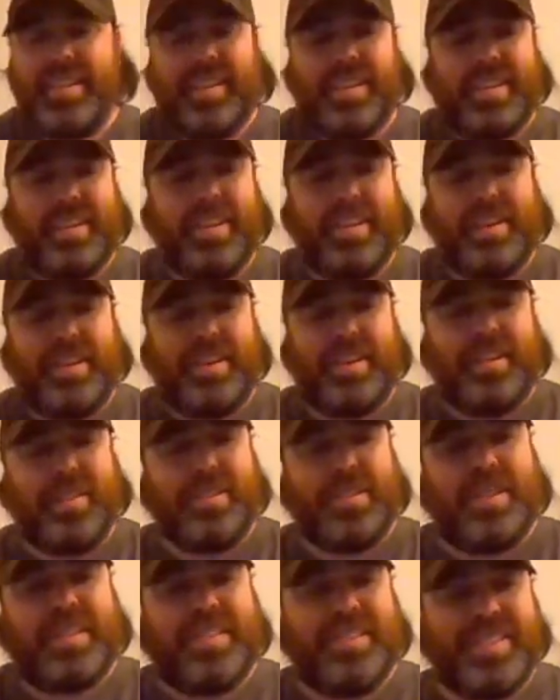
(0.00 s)
Yeah, no,
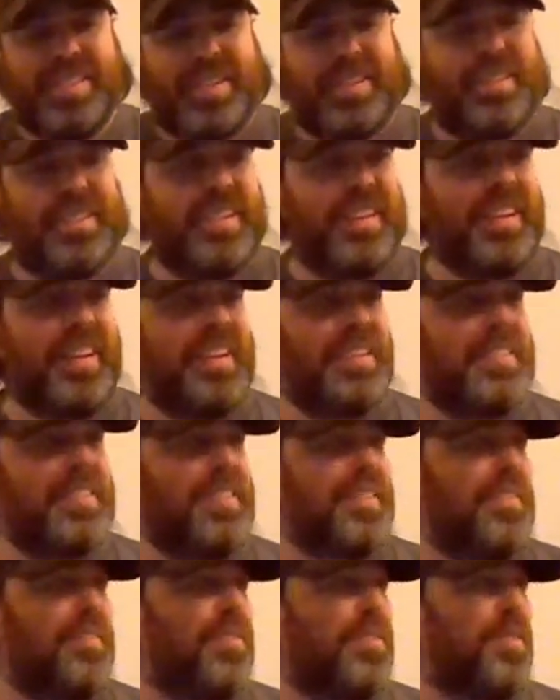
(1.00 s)
don't
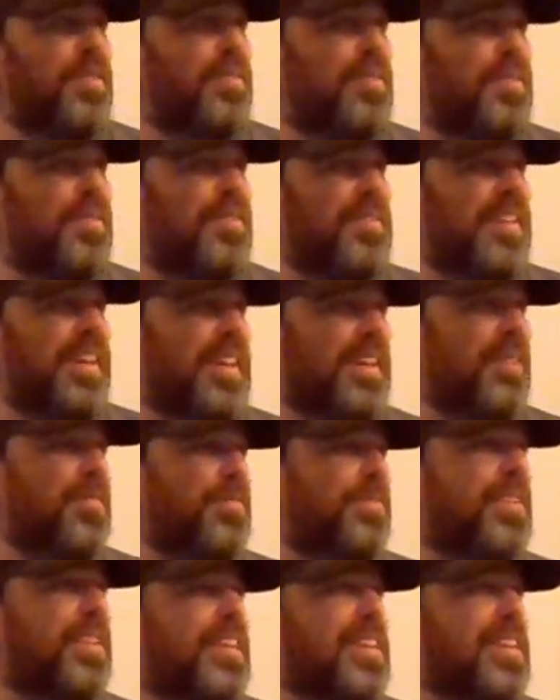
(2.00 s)
announce it before we're playing.